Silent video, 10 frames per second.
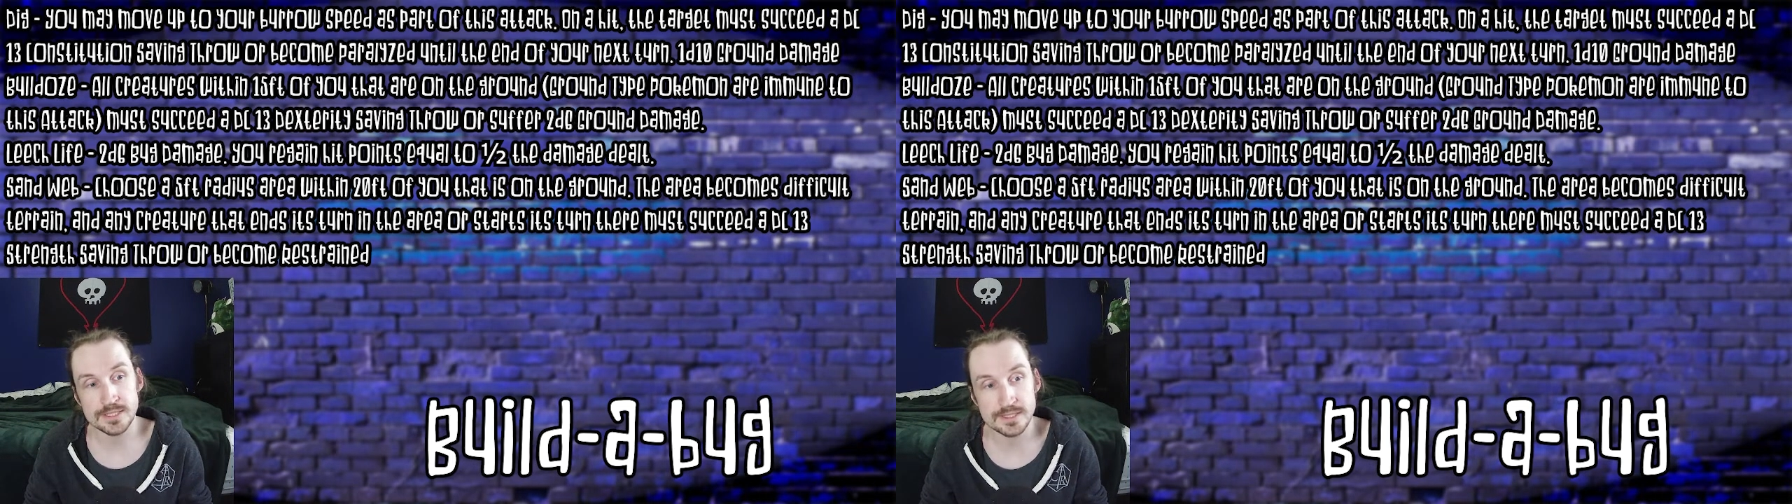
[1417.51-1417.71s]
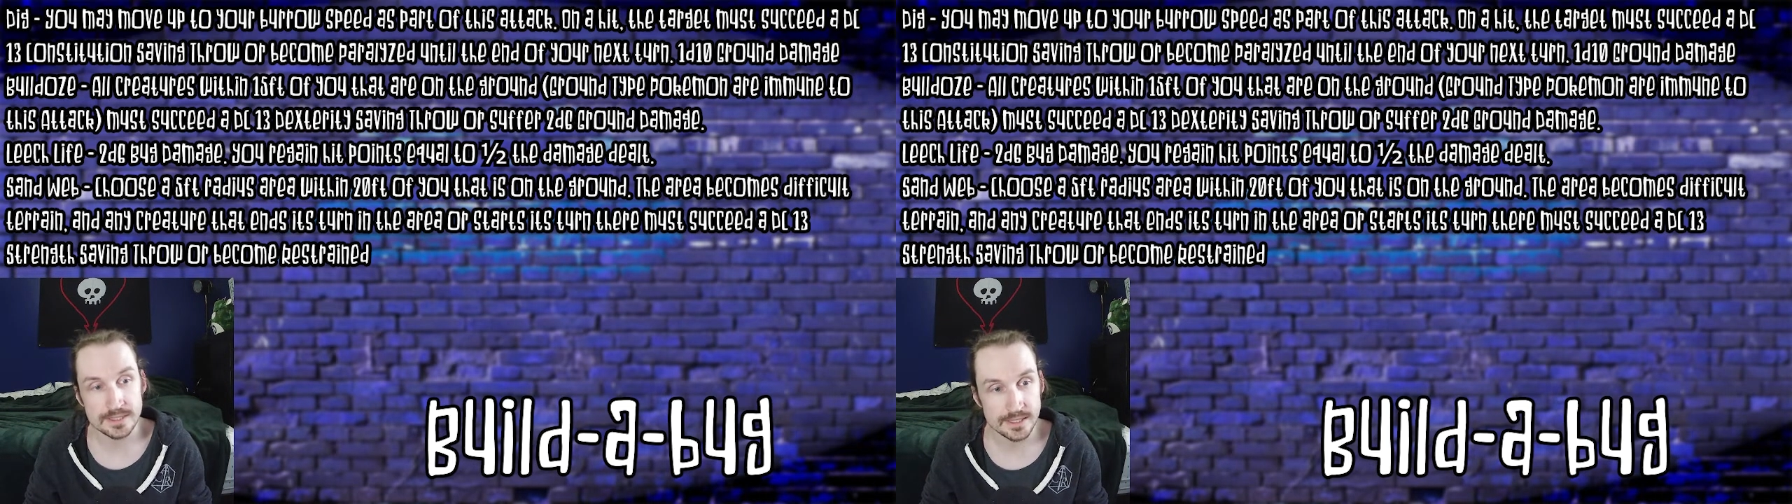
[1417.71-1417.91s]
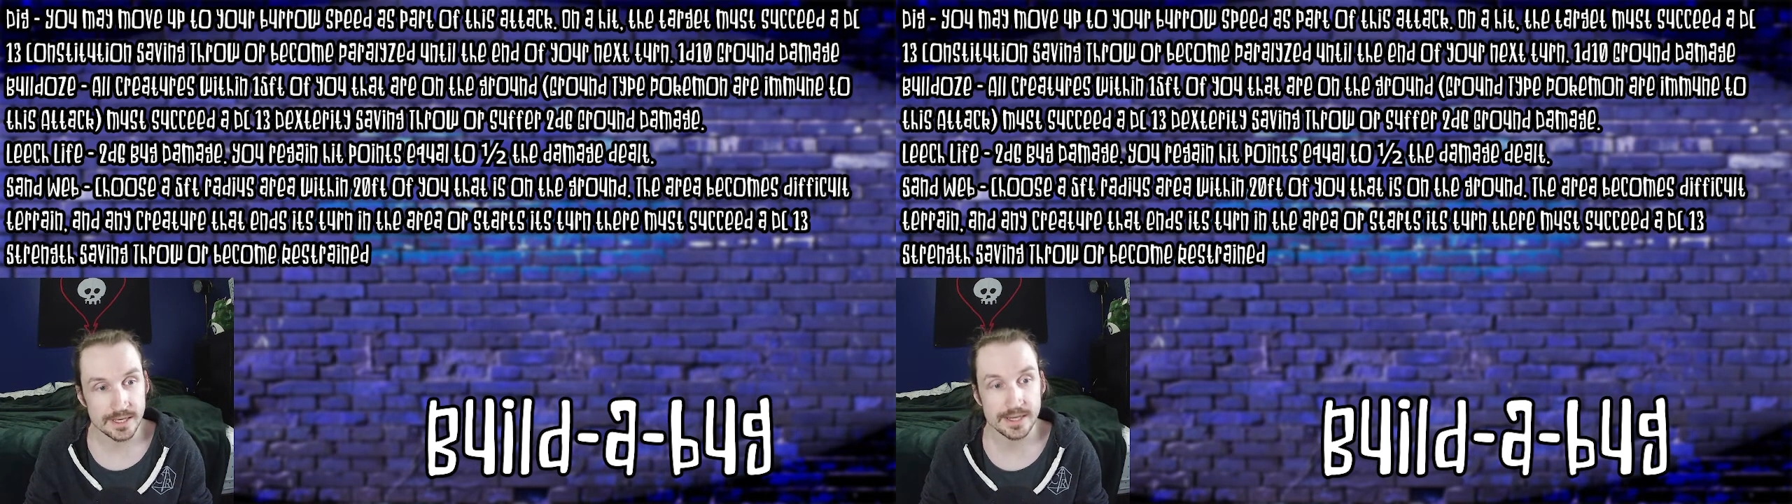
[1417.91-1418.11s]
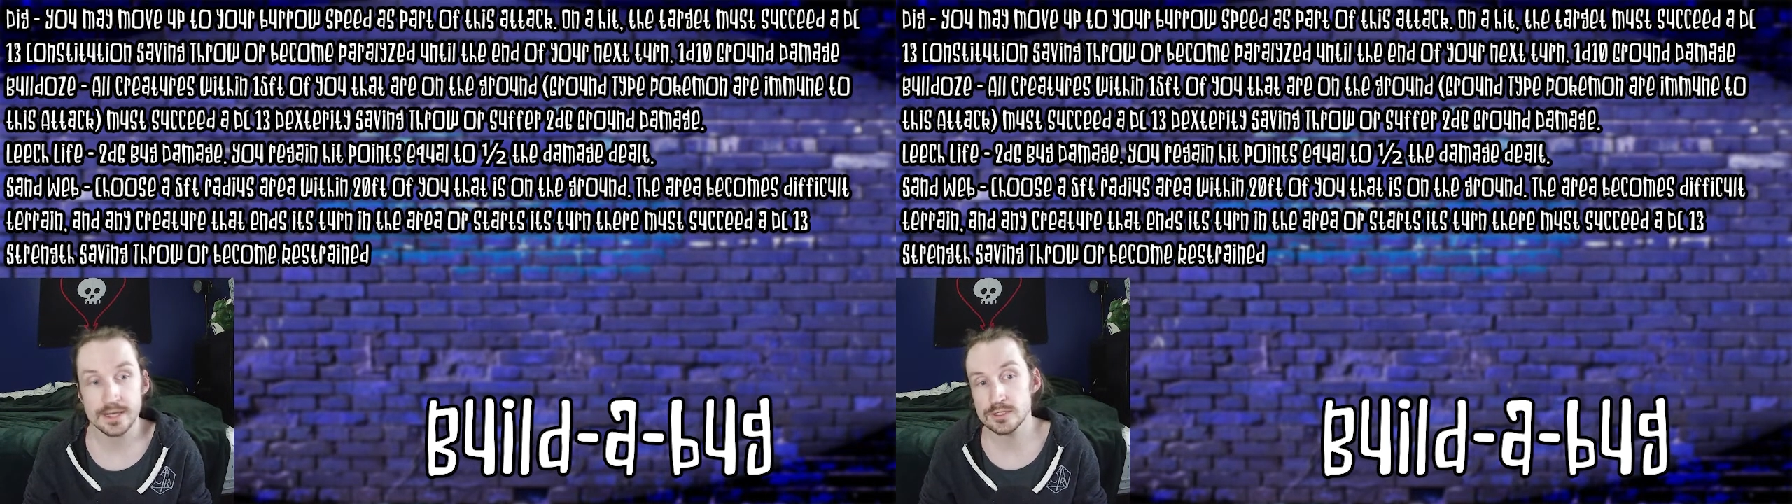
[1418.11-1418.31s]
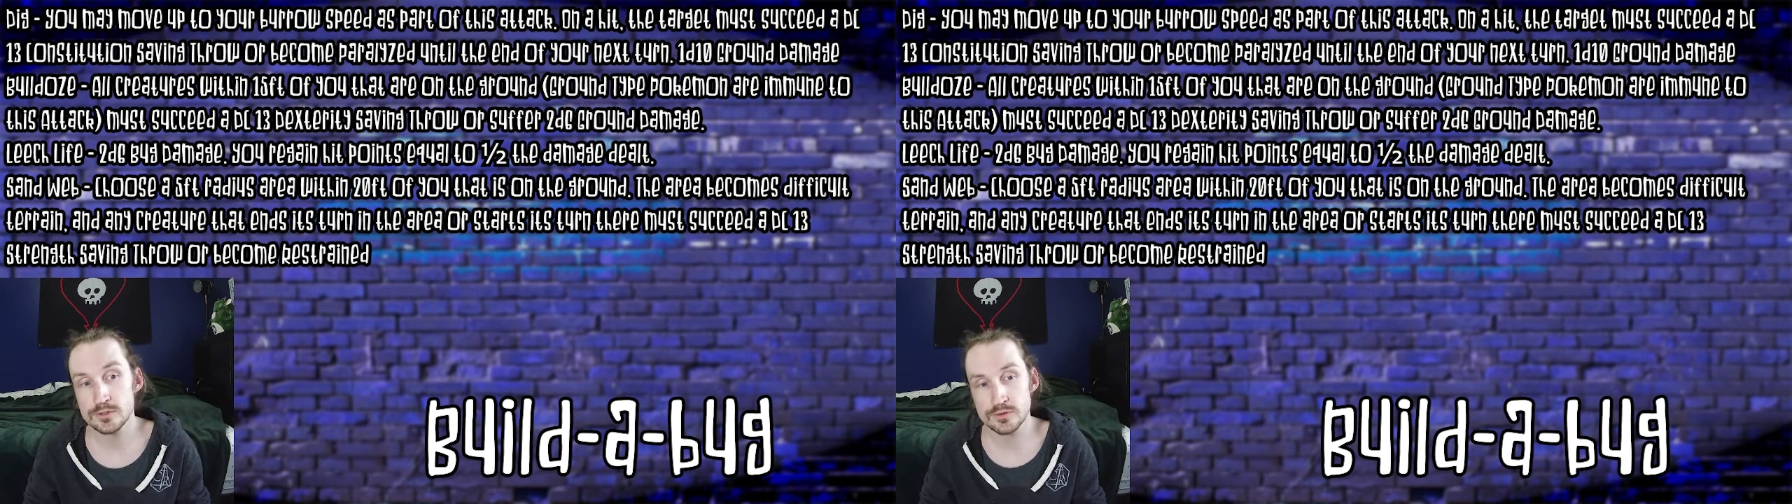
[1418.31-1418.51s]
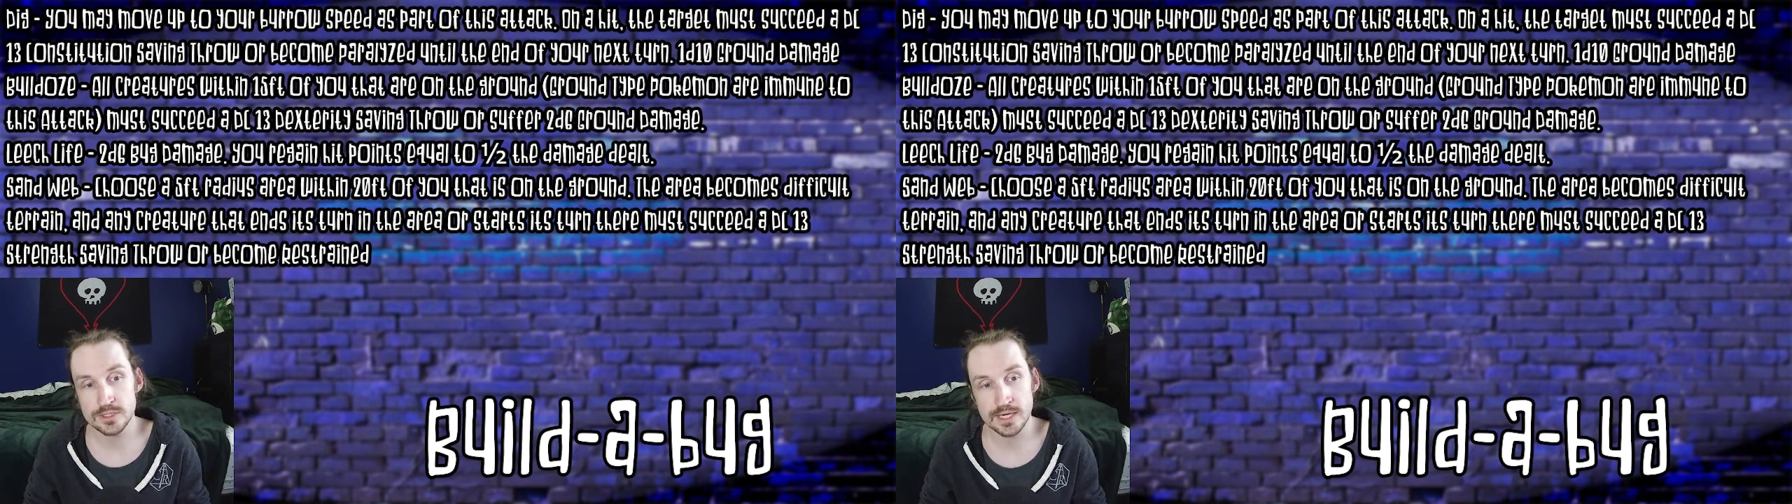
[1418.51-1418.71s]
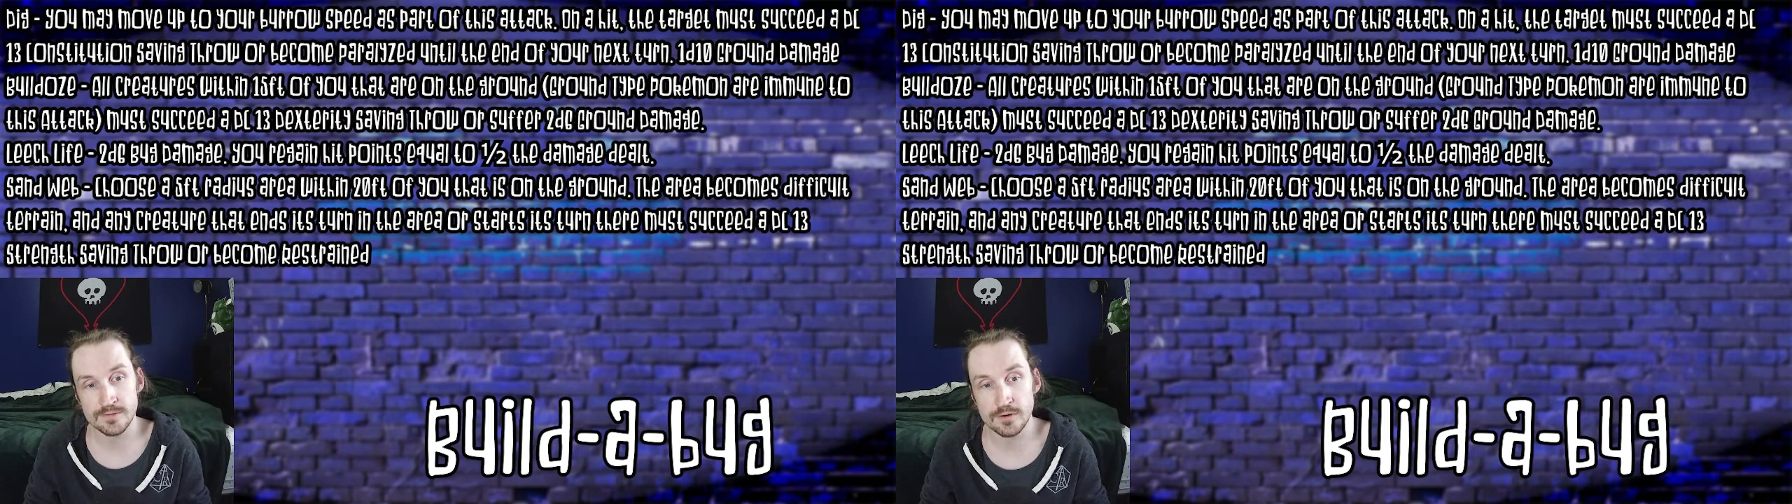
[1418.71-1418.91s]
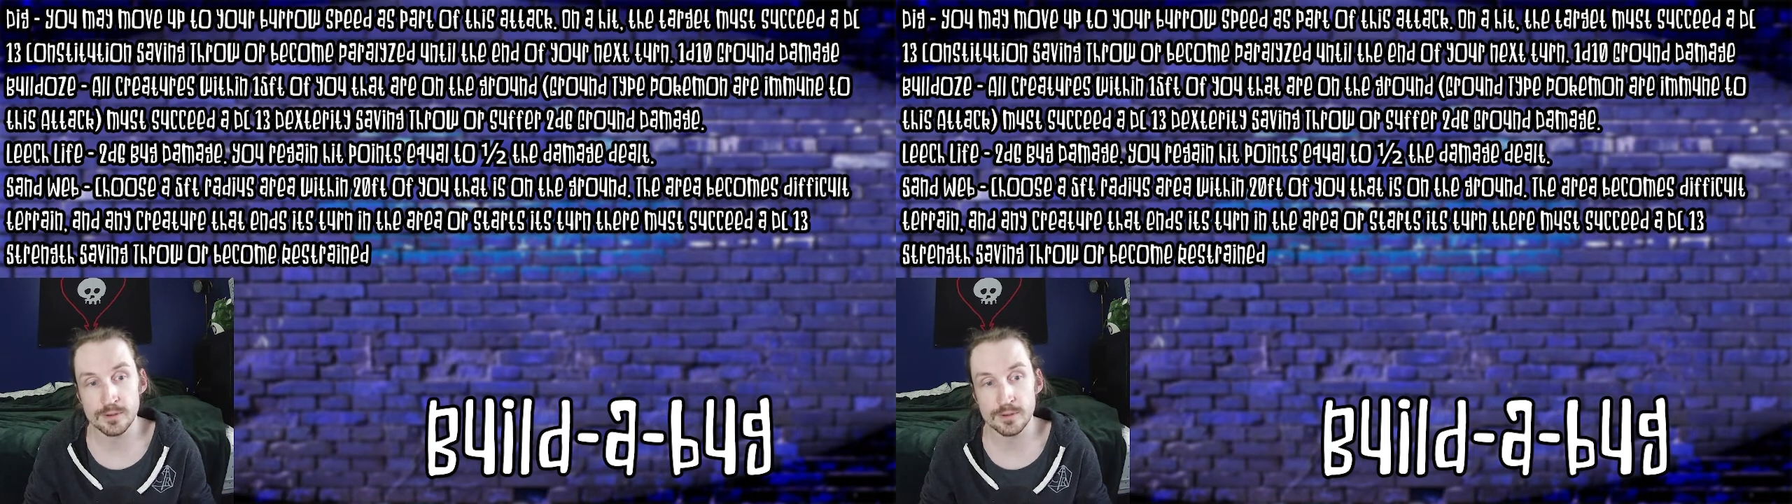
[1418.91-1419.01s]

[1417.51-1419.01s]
succeed a Constitution save